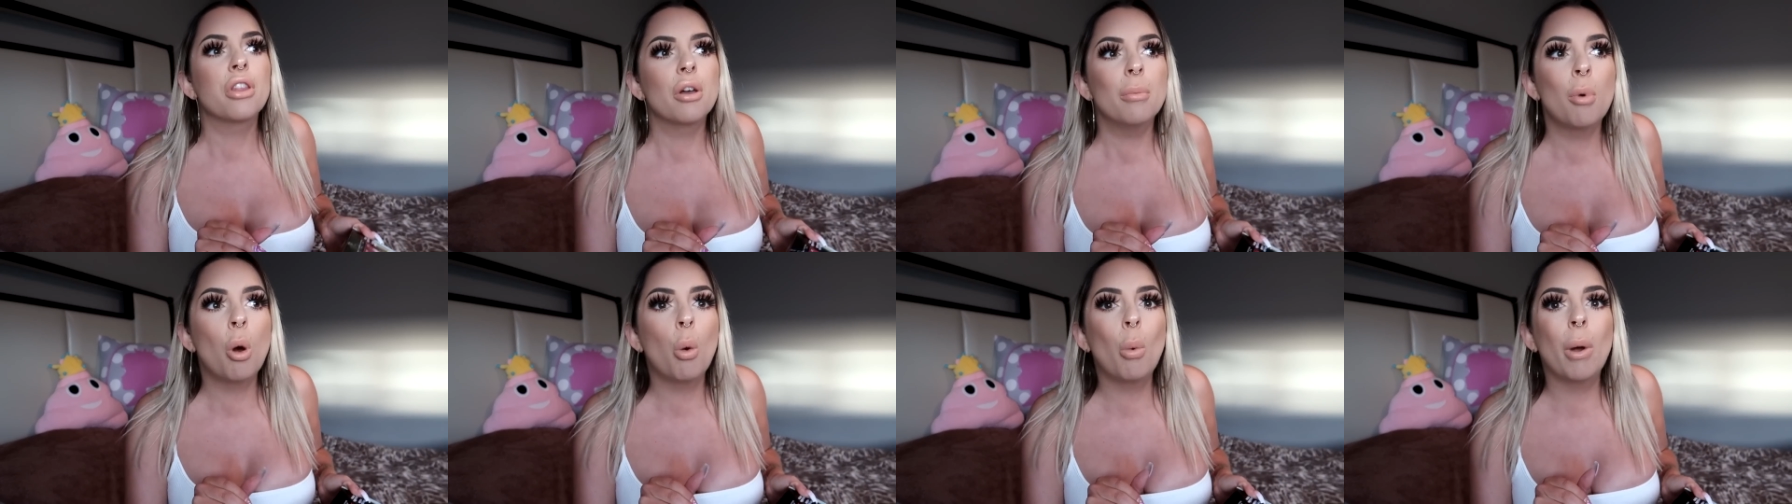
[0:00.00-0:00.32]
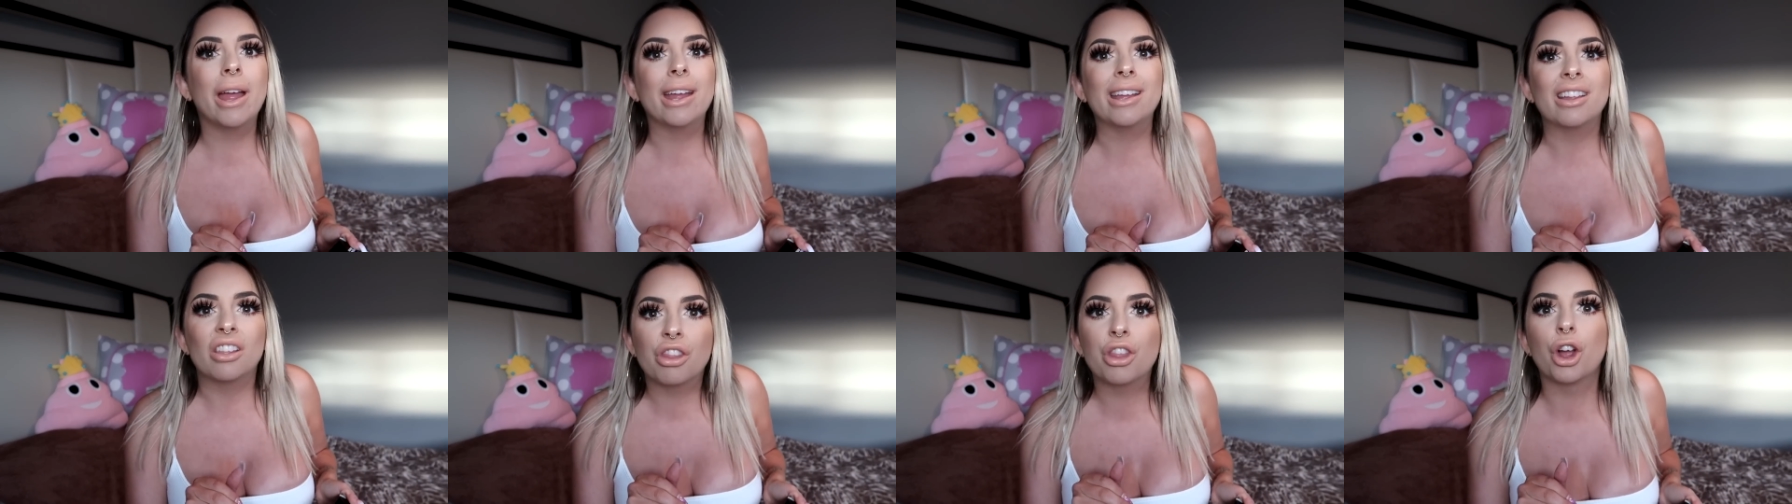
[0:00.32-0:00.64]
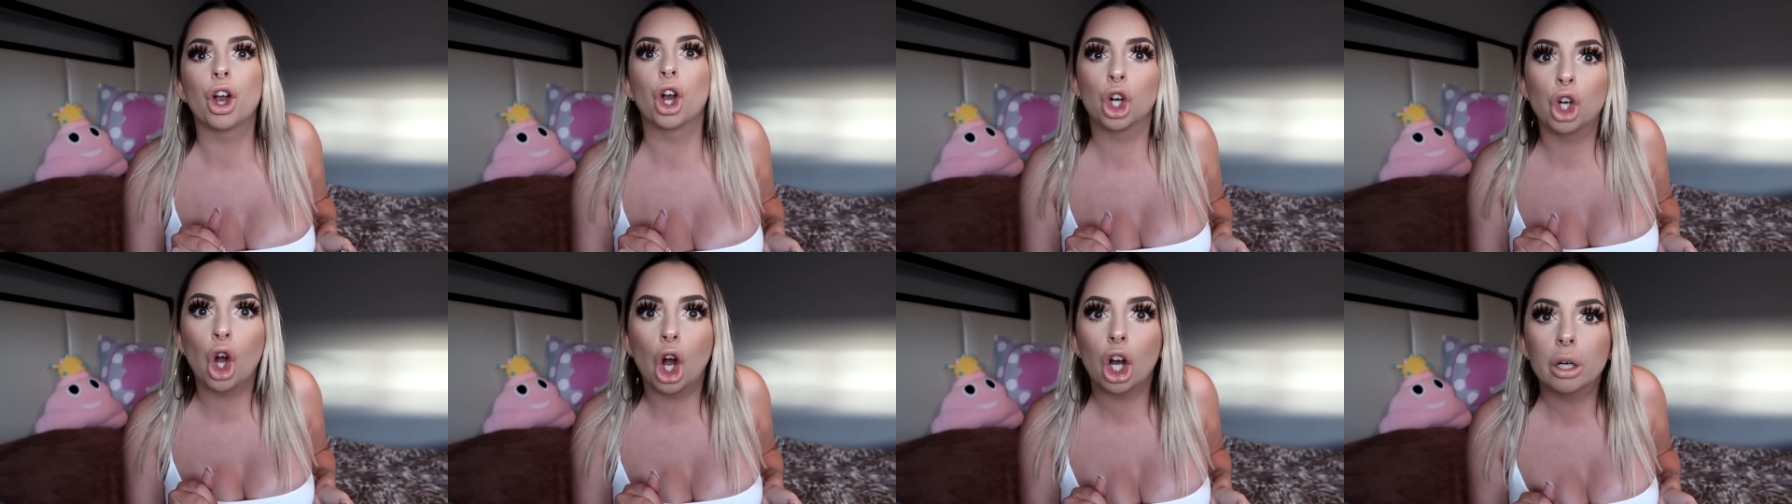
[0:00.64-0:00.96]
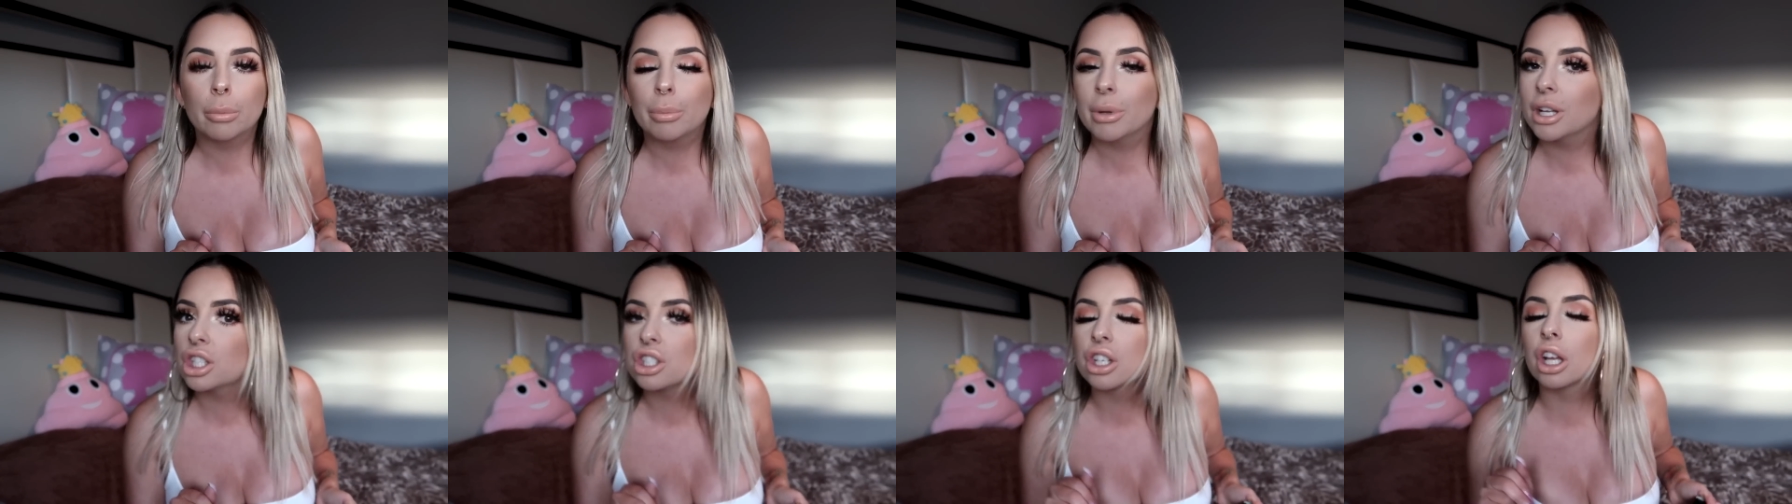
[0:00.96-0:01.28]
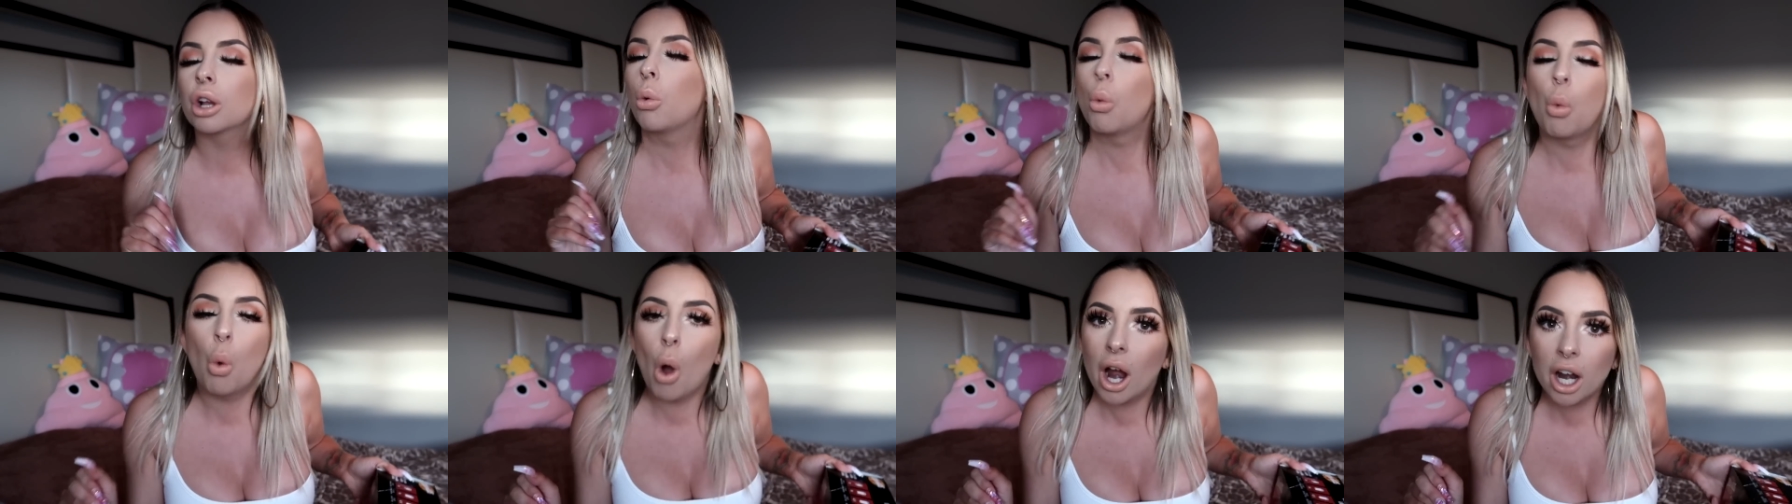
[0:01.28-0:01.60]
them away. They're garbage.
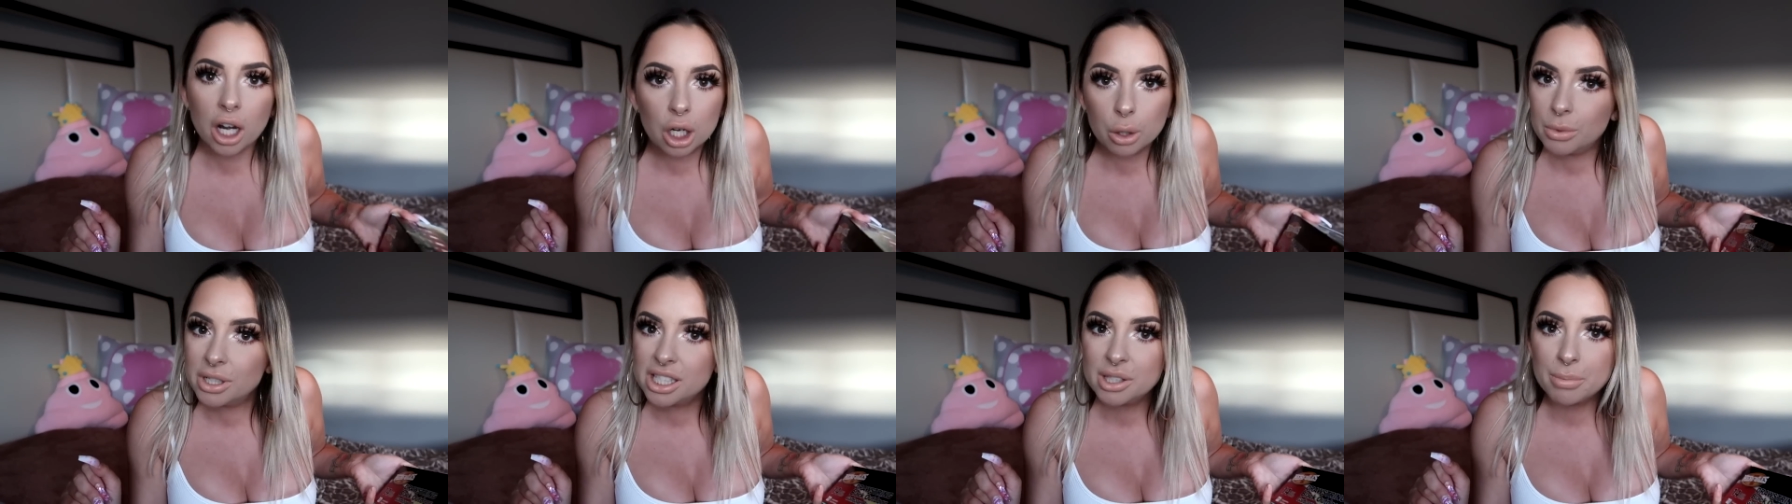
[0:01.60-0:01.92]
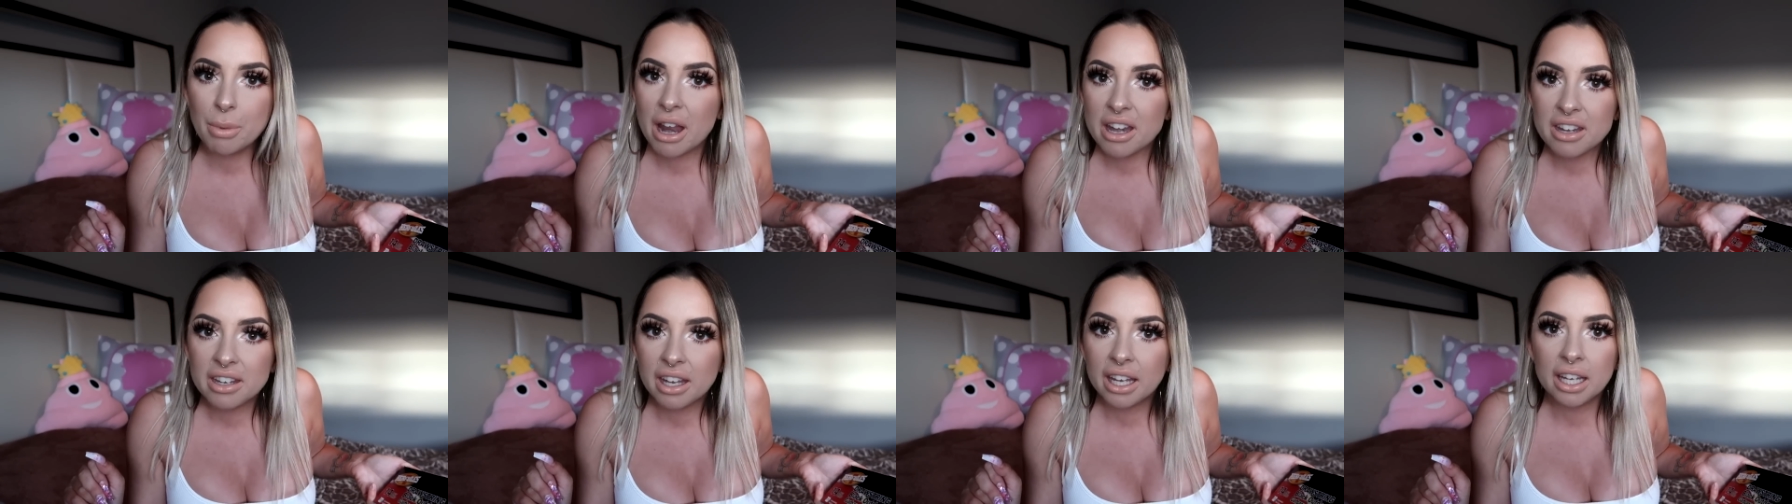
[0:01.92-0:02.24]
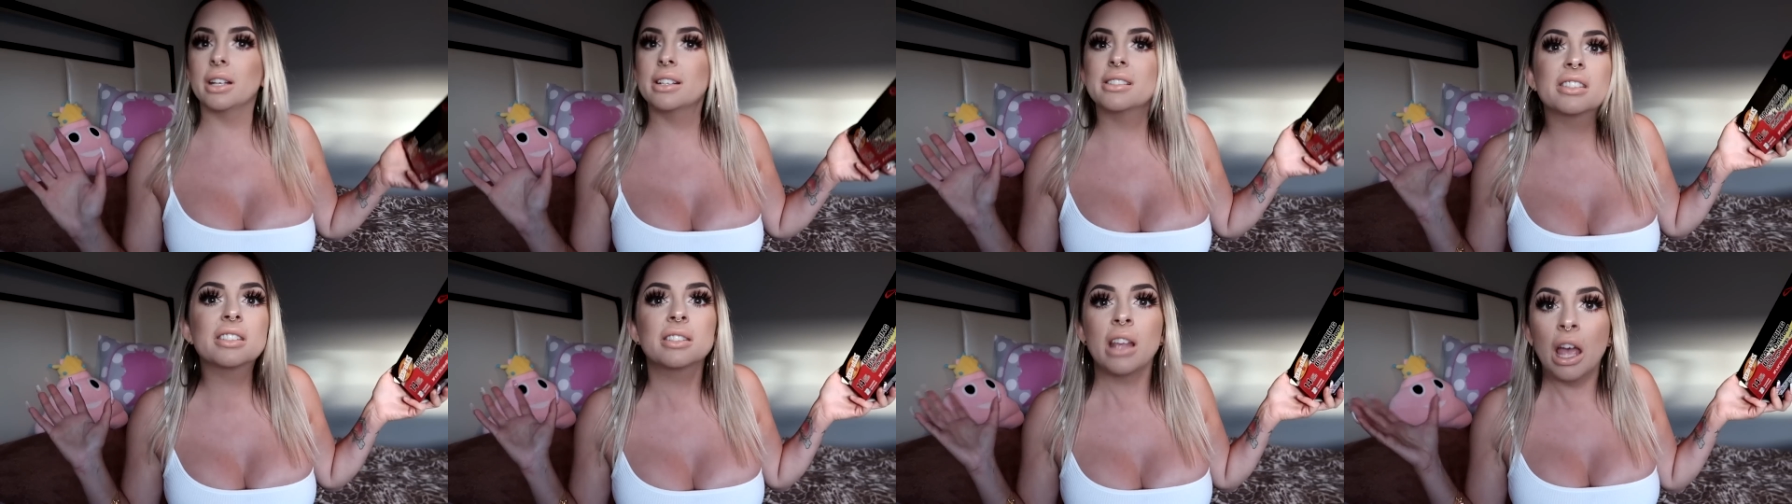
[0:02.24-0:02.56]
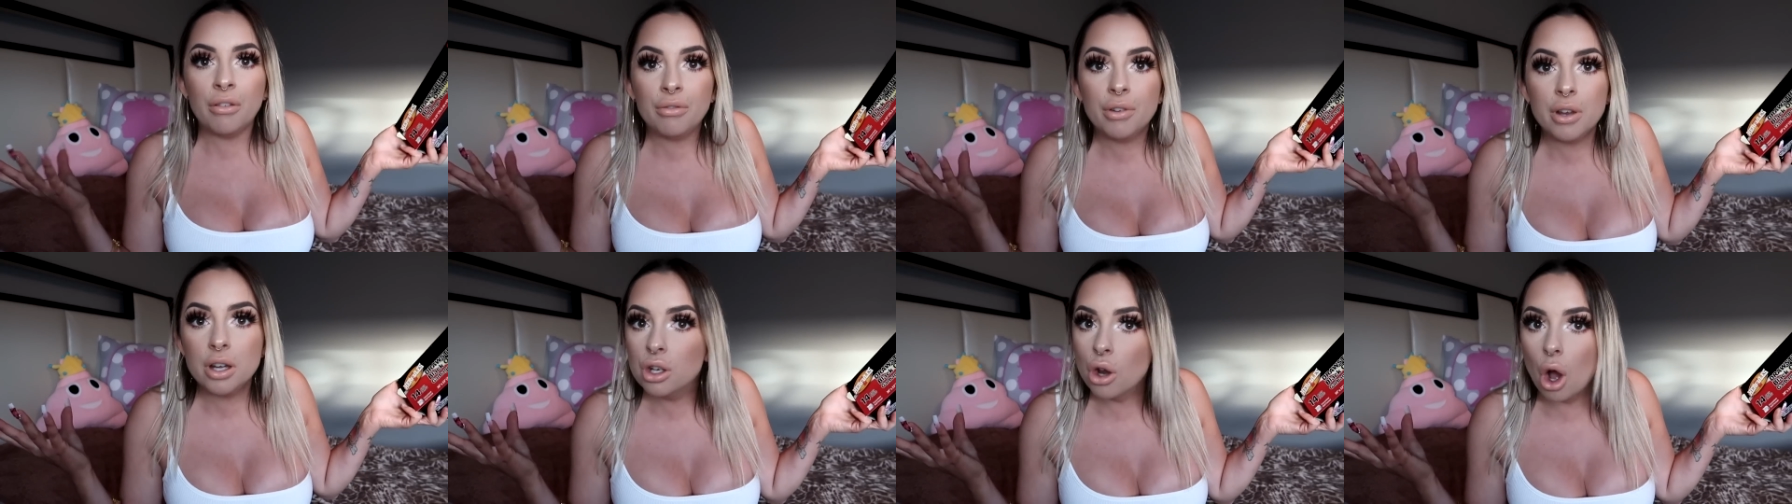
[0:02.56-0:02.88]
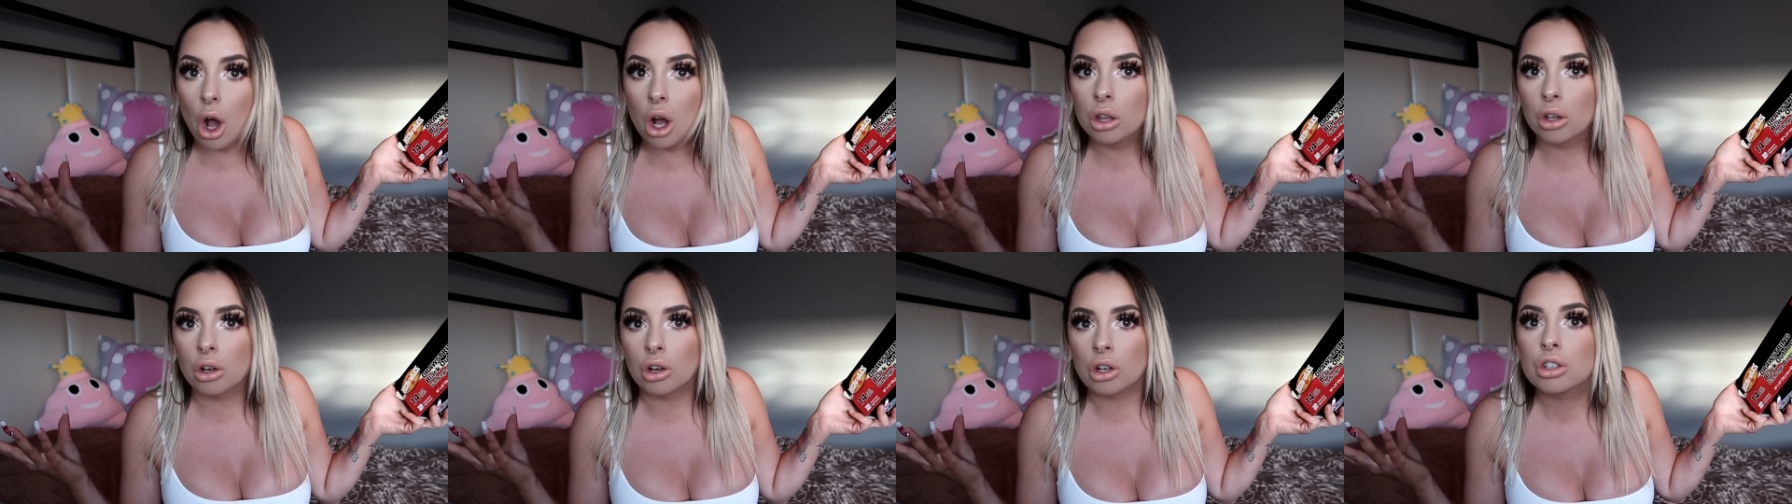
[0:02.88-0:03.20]
Like why are we spending like
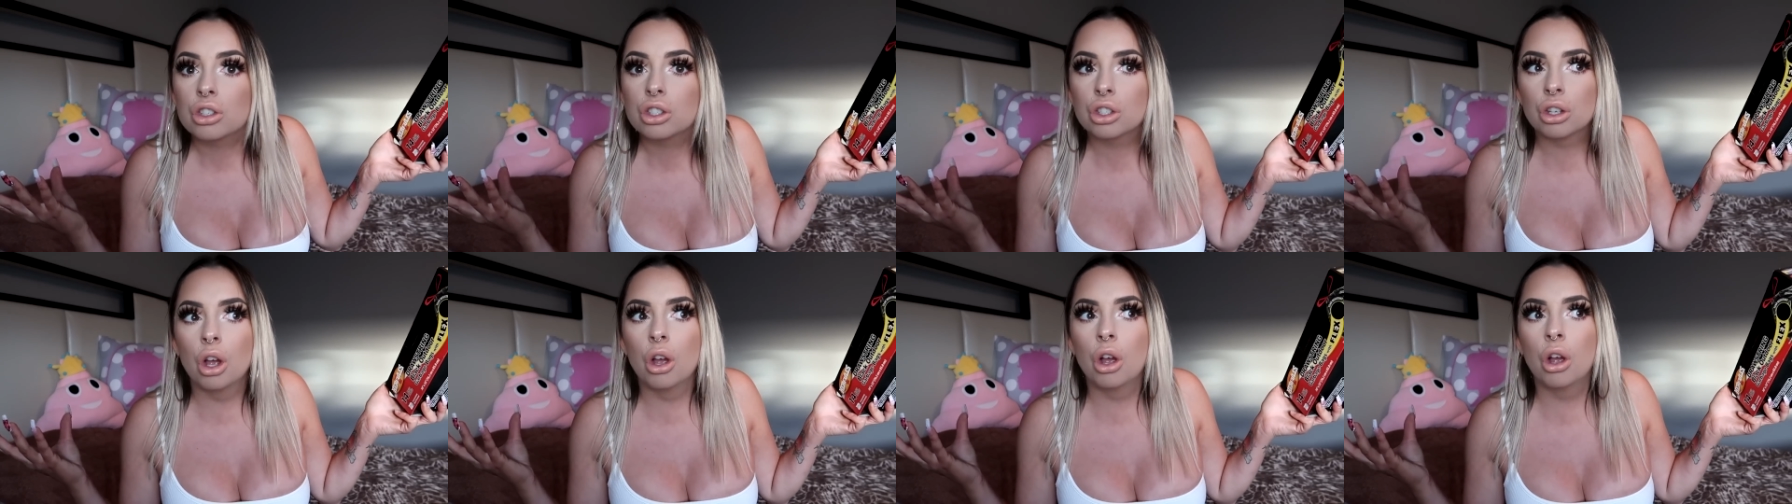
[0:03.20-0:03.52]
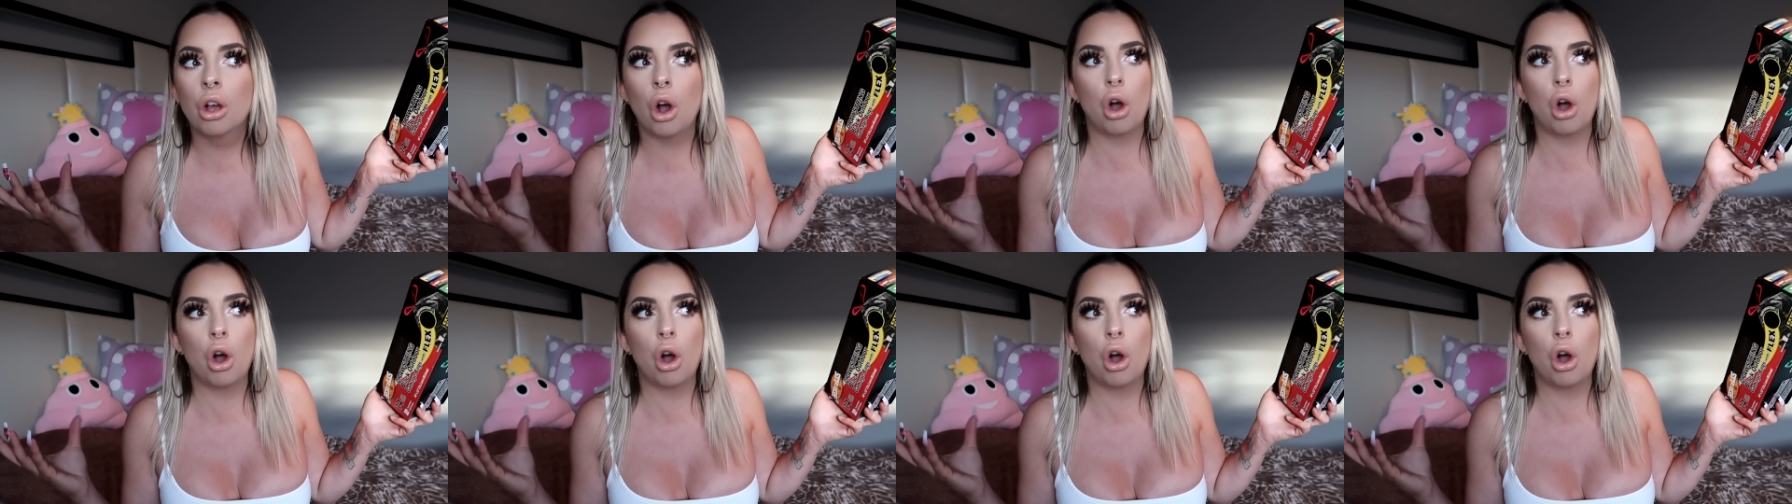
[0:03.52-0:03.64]
$7